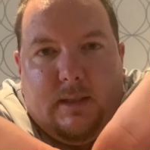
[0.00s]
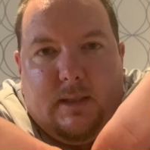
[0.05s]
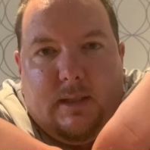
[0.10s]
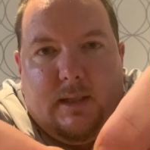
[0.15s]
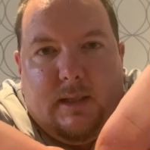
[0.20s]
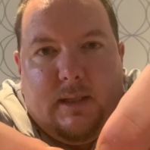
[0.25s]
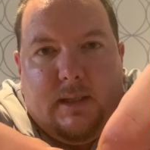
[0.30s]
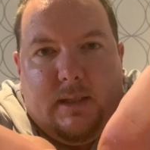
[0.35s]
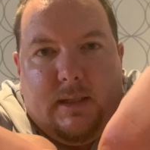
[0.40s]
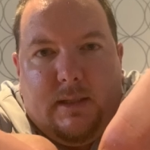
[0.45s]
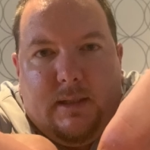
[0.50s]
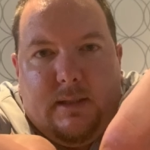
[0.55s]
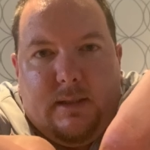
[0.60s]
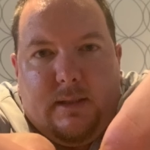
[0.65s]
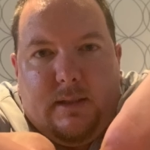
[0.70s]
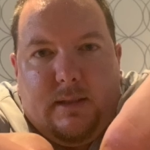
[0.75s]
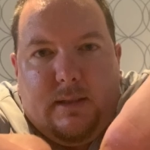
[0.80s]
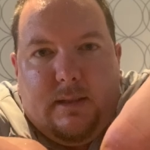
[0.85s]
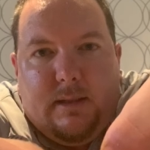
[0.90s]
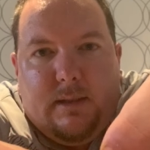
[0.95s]
and
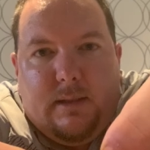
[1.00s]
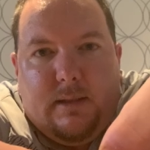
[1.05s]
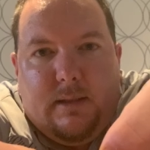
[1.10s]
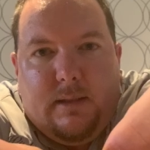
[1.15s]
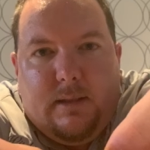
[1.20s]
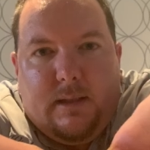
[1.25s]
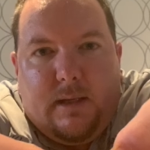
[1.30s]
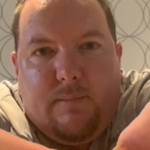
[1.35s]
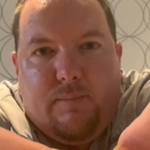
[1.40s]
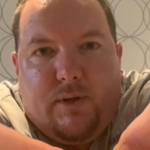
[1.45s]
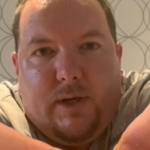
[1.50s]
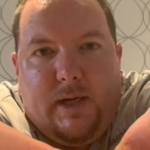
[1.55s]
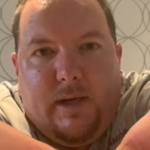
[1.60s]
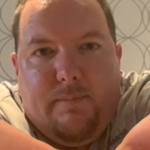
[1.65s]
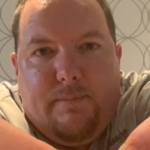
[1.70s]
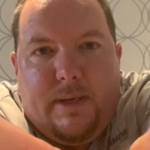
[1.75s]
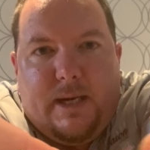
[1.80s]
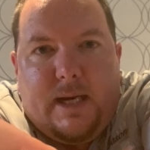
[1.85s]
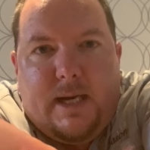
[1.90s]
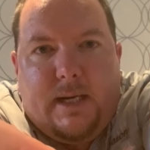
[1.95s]
I bring
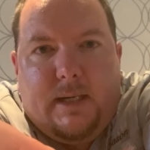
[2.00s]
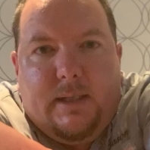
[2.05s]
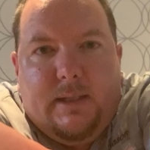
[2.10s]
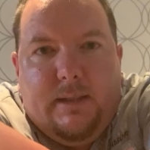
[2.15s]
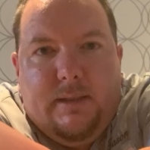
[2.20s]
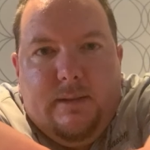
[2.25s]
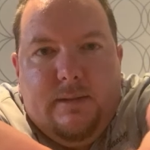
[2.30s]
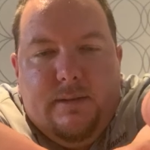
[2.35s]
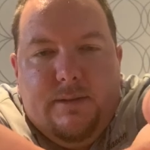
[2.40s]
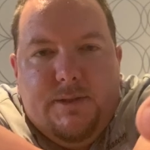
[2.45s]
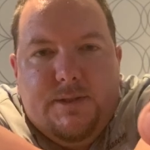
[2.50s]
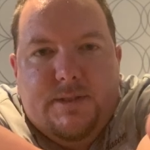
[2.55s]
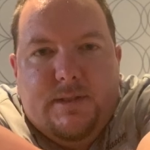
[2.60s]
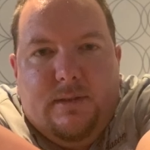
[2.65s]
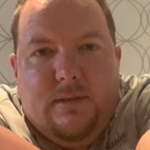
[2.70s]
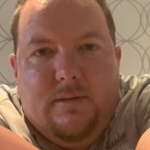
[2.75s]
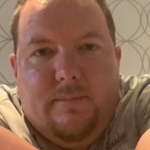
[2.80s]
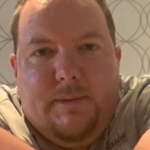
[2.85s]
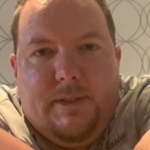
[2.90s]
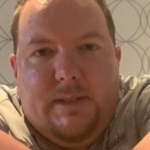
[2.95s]
it back just a
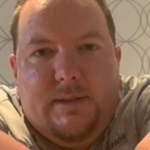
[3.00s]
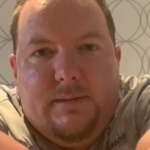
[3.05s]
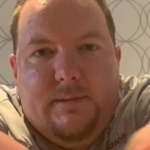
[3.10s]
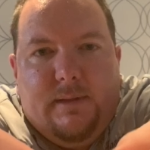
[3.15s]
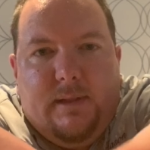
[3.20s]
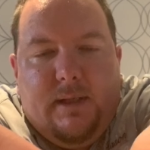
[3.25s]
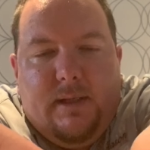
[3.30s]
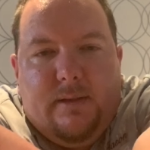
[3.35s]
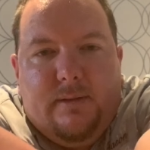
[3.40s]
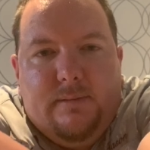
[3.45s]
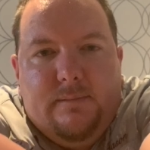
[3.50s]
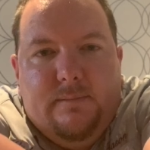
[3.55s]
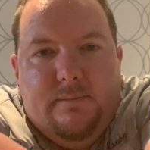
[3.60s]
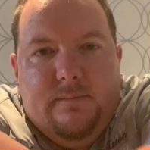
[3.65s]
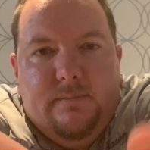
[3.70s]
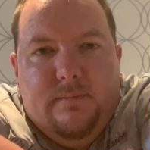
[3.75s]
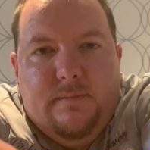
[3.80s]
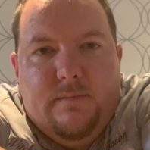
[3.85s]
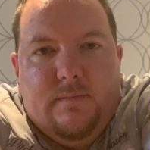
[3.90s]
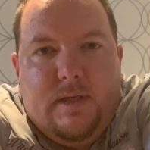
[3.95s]
little bit,
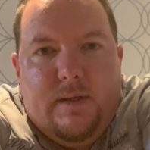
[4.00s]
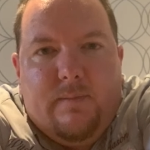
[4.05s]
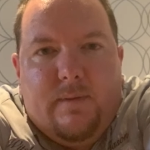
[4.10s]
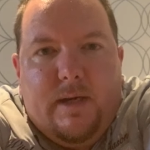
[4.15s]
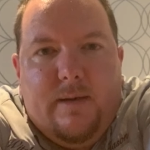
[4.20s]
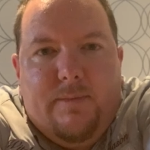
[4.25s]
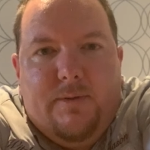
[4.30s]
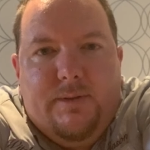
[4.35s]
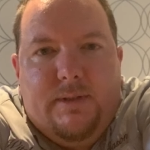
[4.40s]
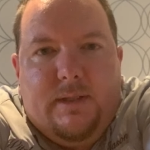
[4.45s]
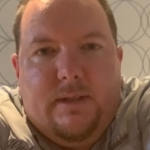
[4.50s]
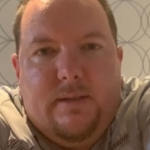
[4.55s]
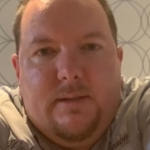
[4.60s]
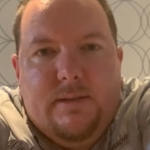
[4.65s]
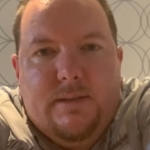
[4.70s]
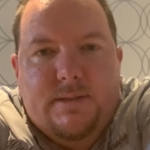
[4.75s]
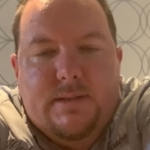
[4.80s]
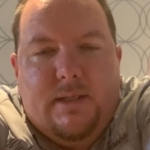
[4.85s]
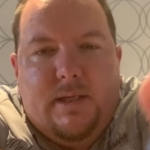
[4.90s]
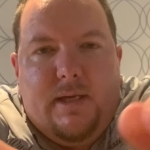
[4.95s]
right about there. It
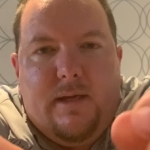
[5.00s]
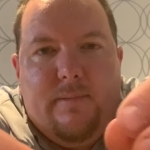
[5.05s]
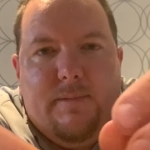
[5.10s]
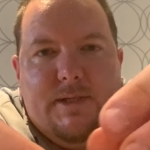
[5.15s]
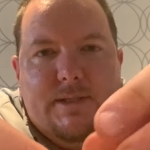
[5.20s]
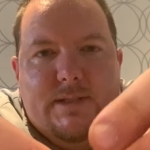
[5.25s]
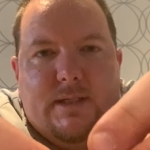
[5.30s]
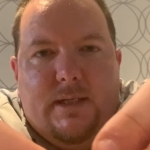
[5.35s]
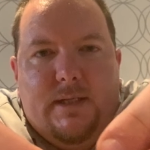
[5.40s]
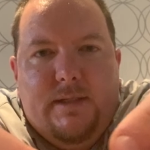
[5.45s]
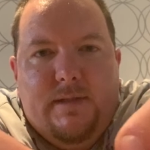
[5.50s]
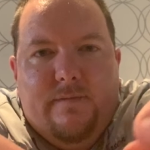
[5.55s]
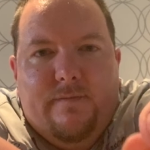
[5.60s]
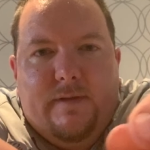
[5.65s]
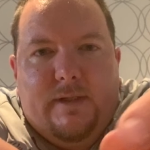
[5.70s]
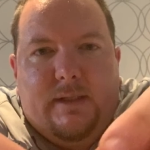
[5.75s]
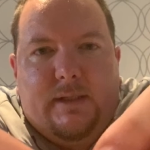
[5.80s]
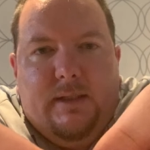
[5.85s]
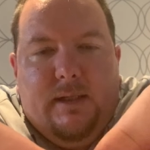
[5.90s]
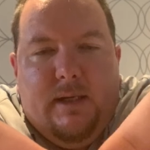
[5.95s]
doesn't need to be
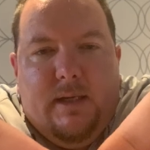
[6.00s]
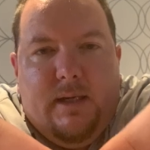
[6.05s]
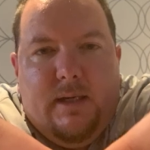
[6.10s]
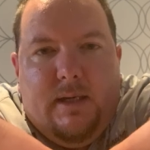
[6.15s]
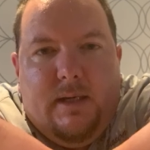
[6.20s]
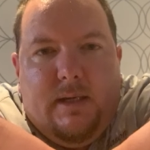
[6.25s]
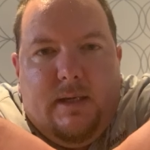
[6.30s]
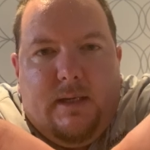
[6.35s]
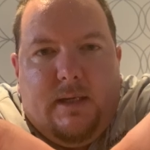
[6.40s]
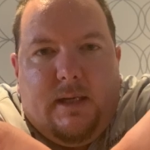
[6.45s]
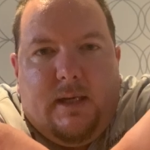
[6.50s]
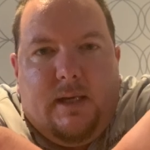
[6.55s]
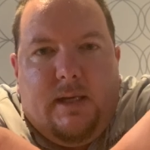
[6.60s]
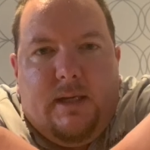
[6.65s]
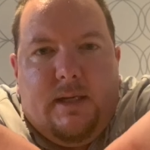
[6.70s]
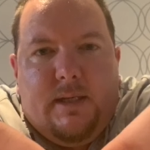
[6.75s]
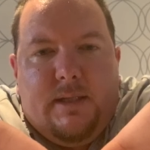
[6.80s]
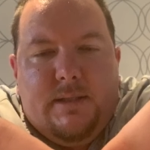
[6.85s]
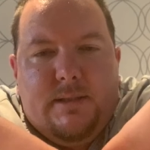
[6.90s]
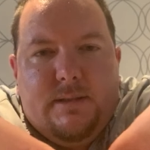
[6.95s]
scientific.
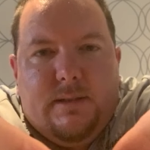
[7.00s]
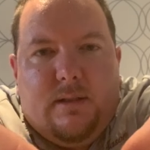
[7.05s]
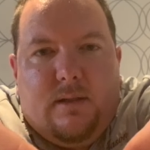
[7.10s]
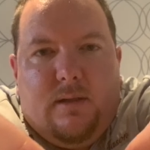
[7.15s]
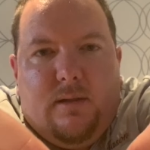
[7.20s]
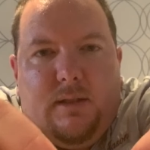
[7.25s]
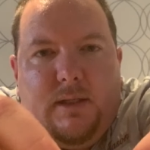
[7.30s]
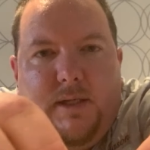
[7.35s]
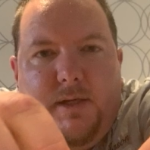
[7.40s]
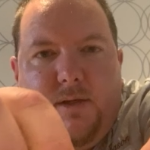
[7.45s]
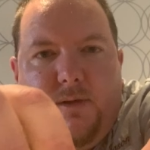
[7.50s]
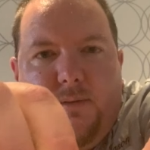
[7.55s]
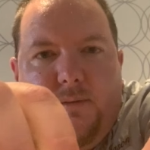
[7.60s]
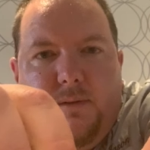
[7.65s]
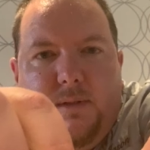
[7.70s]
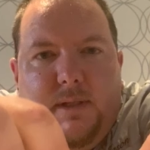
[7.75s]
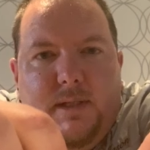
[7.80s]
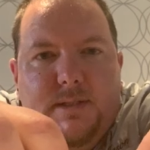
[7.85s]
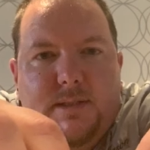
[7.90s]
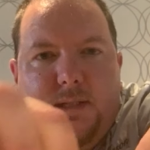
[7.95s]
And all I
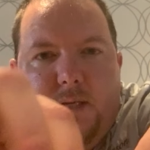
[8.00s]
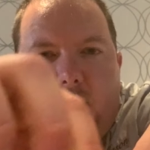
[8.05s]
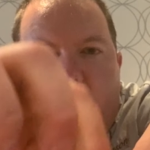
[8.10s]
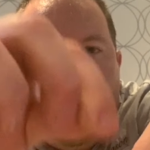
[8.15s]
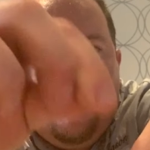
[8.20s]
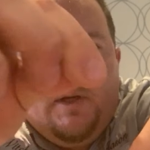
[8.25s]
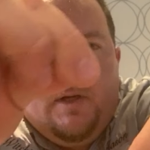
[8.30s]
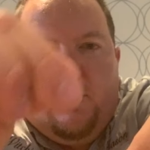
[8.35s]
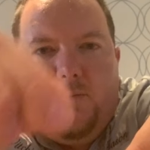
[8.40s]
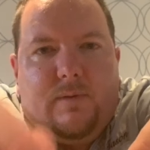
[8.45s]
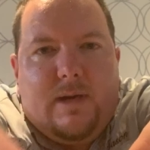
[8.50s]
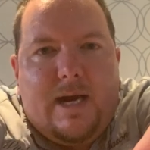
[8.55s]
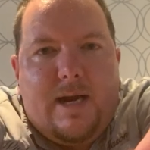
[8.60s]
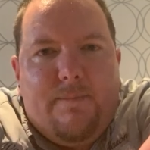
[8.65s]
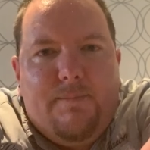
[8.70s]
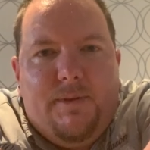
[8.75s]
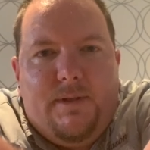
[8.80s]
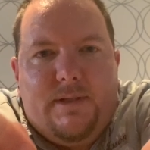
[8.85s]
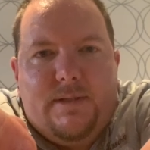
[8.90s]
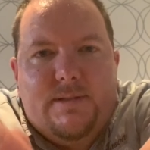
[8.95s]
do is now I'm going to
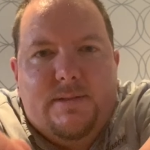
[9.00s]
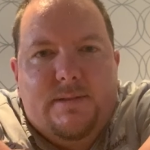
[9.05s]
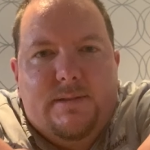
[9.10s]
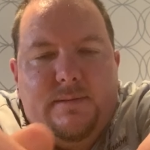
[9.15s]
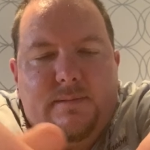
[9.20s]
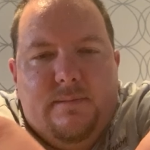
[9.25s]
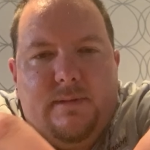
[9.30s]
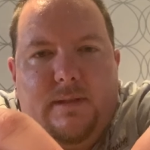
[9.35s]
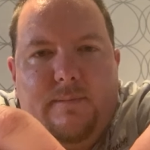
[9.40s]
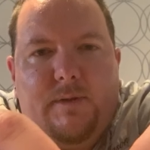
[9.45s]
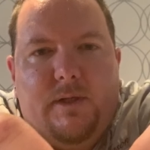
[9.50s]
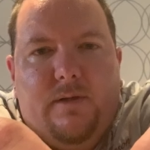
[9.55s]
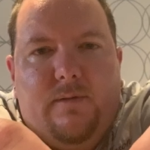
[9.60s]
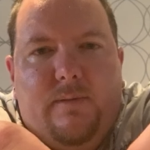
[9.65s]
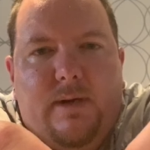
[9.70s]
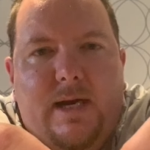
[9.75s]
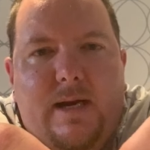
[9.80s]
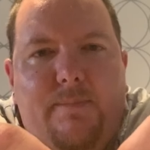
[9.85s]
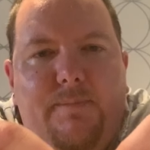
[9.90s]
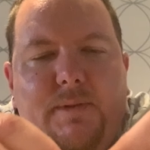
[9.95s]
wrap this. I'm going to
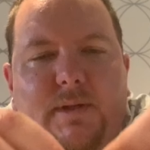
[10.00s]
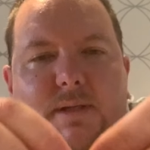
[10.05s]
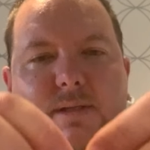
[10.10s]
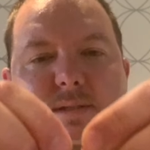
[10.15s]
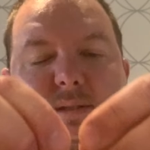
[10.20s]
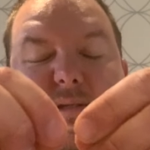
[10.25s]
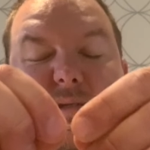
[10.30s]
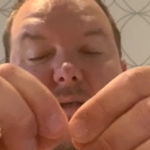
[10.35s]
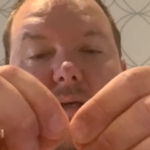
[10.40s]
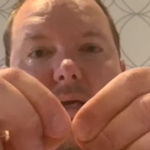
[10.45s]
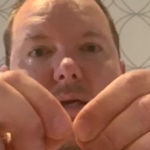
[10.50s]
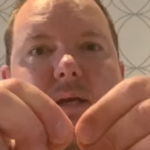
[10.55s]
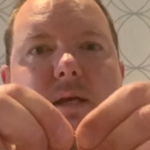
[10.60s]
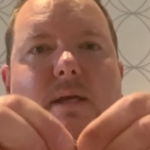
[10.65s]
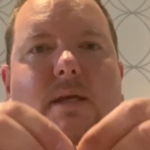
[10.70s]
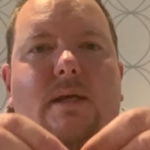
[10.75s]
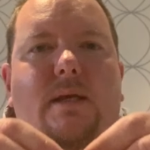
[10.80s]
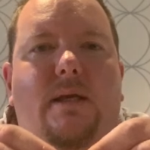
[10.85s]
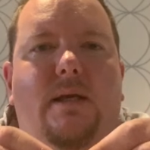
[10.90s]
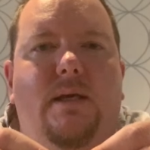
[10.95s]
wrap this
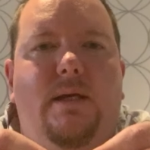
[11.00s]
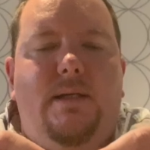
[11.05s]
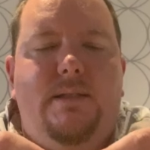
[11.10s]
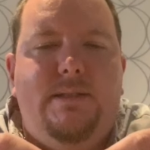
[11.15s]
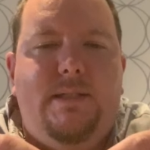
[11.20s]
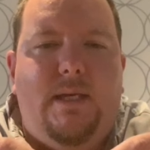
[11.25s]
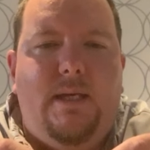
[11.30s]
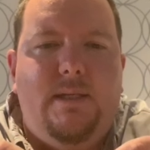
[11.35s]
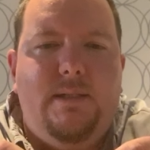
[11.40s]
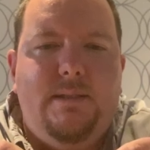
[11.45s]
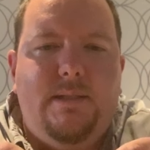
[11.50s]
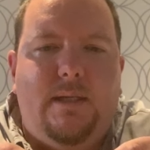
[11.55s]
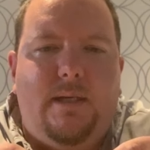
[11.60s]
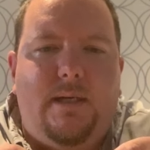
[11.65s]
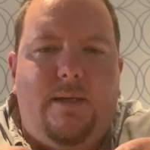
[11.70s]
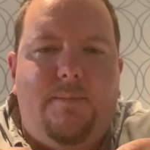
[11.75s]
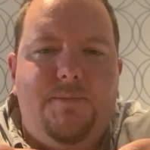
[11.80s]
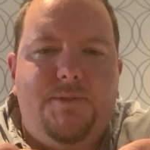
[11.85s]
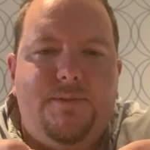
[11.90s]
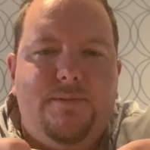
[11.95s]
10
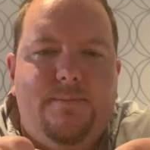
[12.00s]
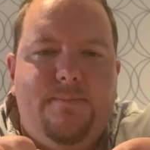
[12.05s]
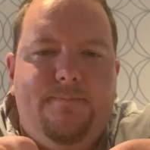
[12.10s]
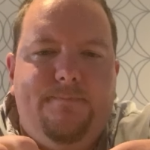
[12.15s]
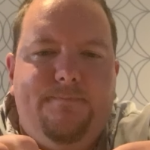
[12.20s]
times.